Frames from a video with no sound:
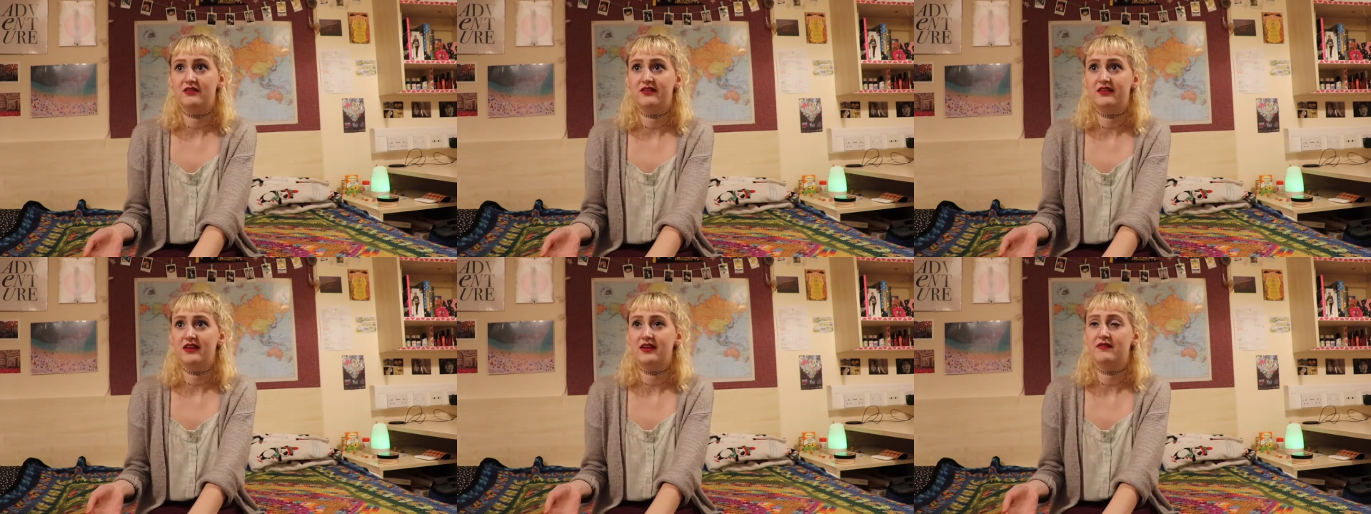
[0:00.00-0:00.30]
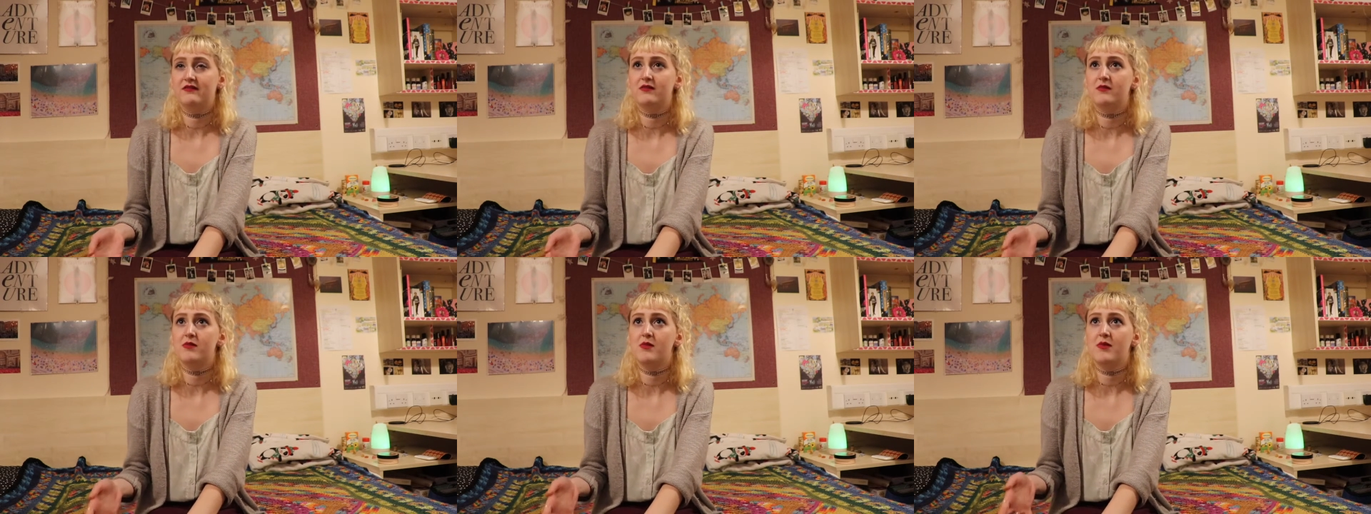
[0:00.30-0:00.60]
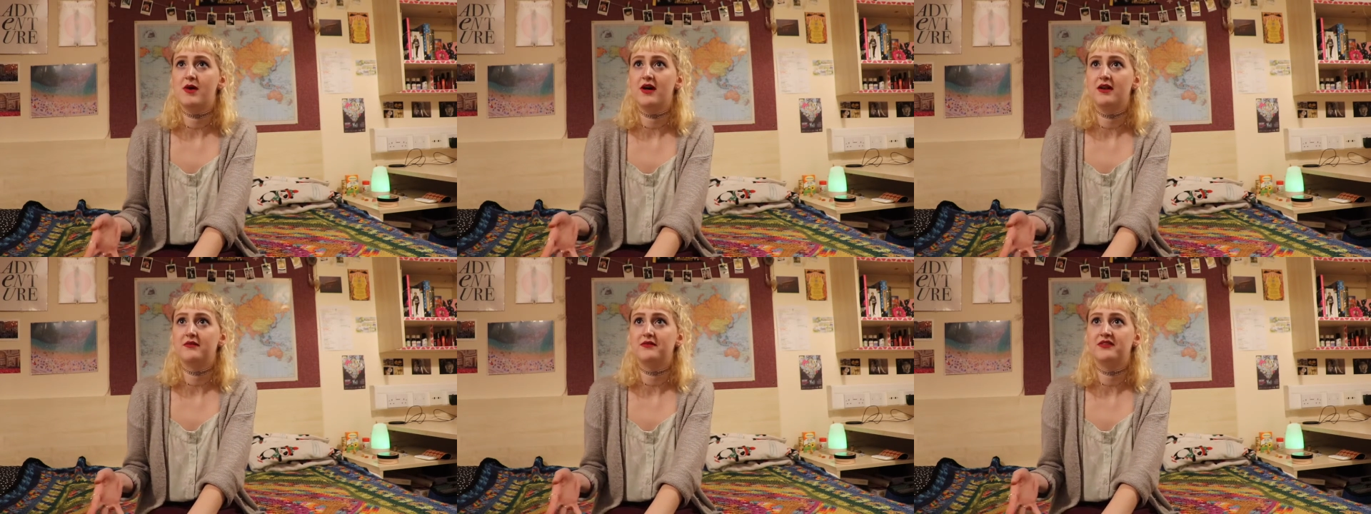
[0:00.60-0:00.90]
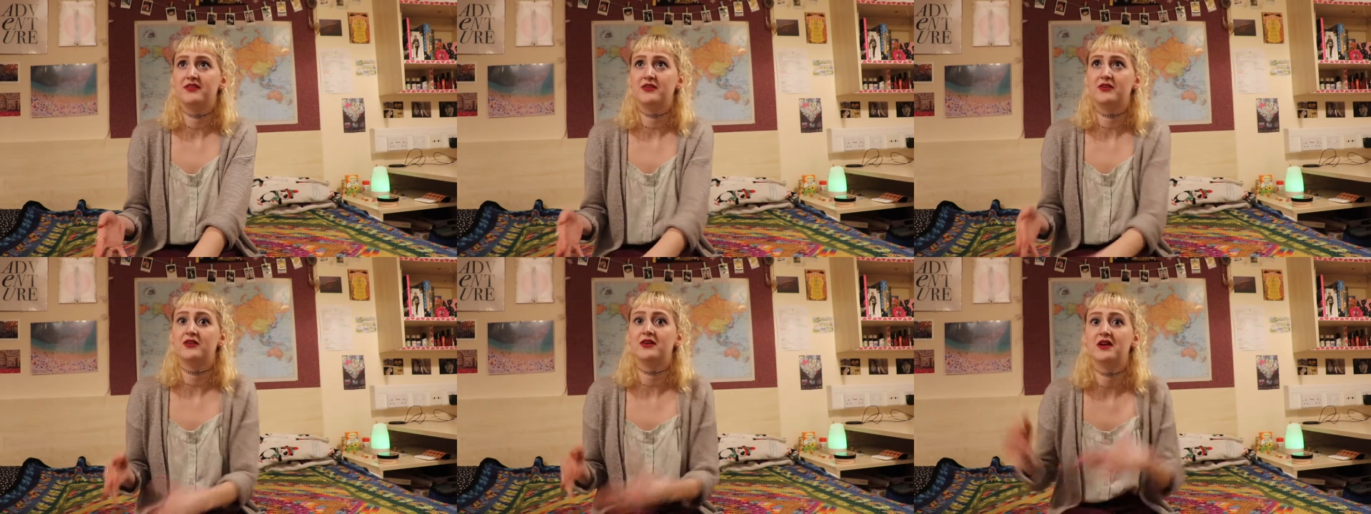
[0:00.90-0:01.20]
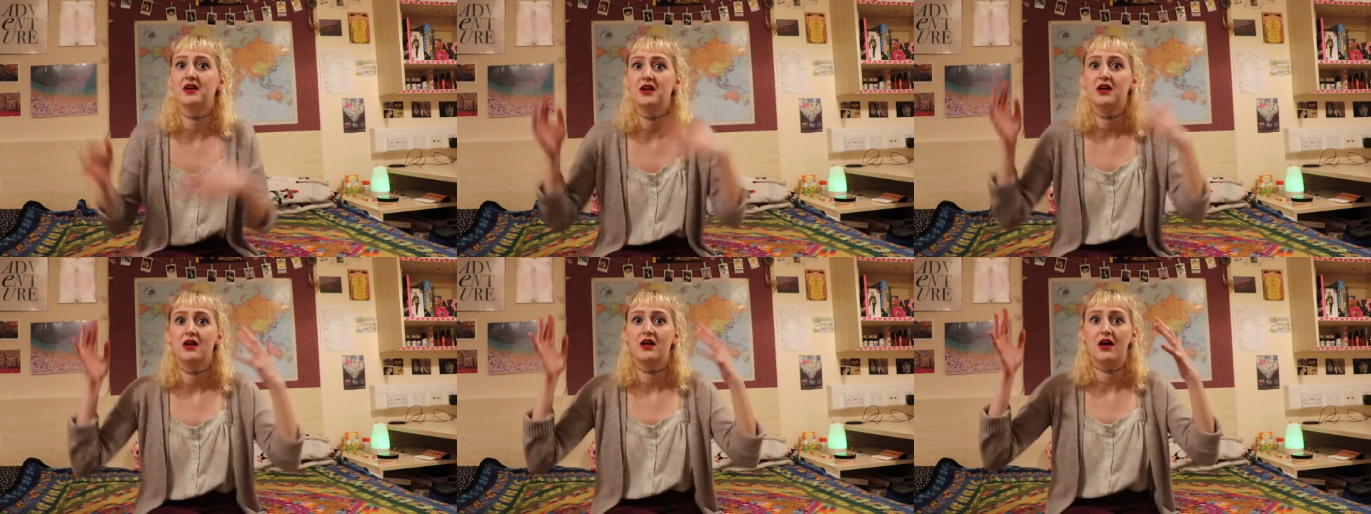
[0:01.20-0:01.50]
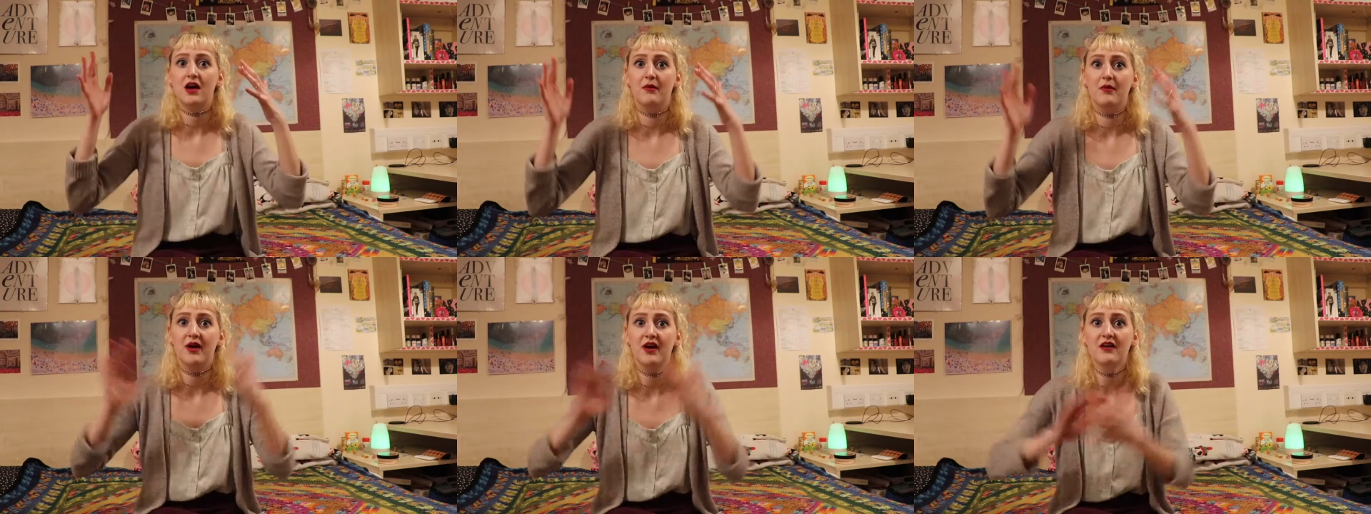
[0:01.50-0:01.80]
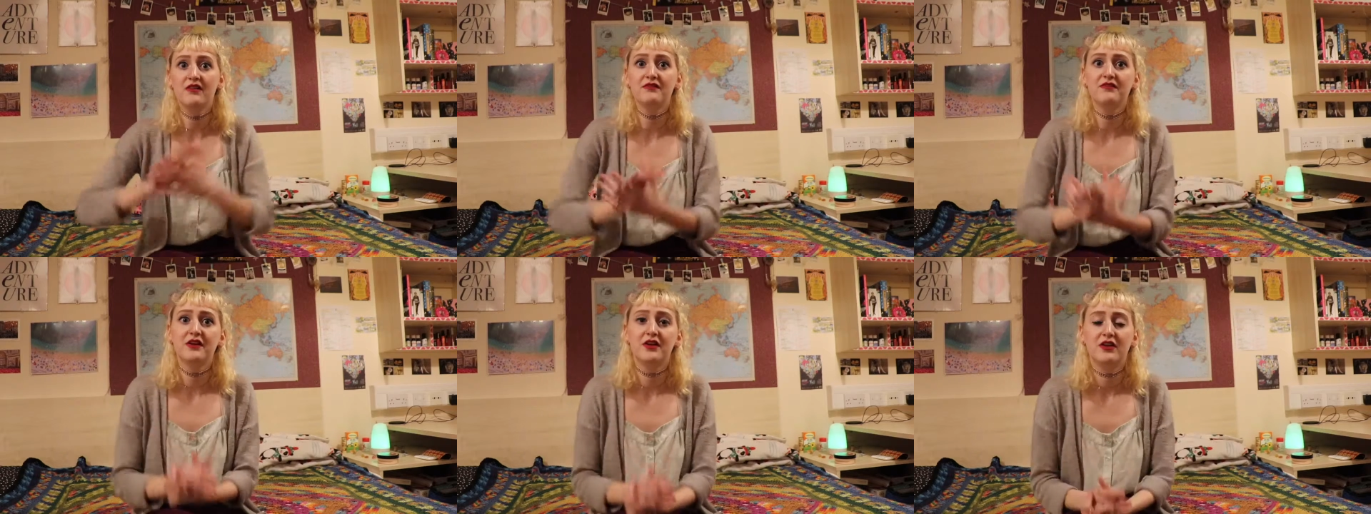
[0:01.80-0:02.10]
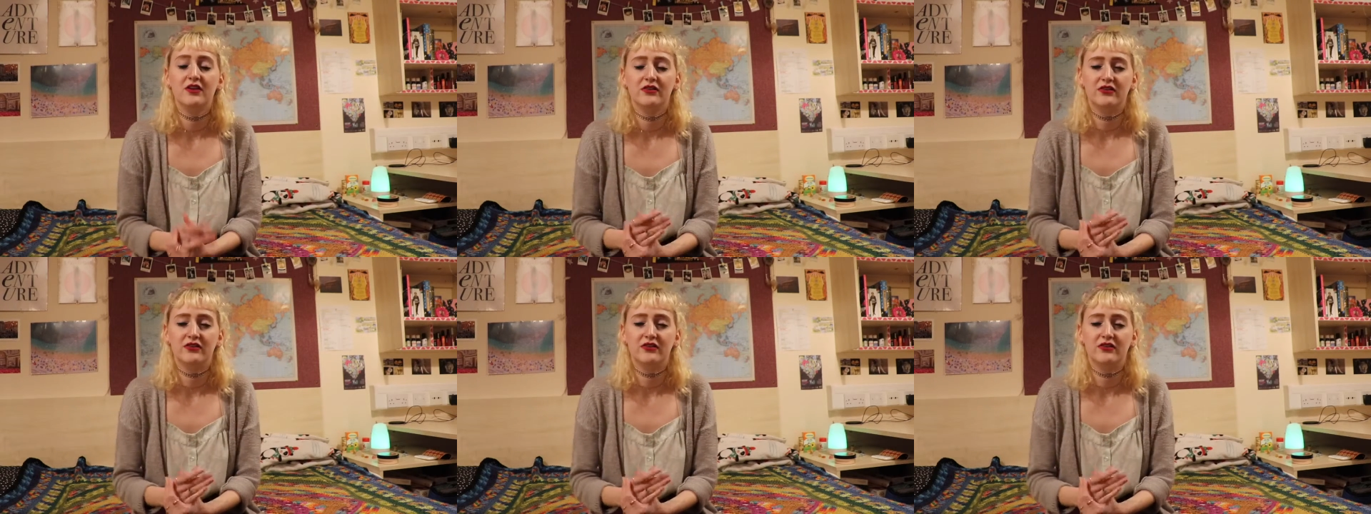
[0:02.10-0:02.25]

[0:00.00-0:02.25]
see from the bottom floor above.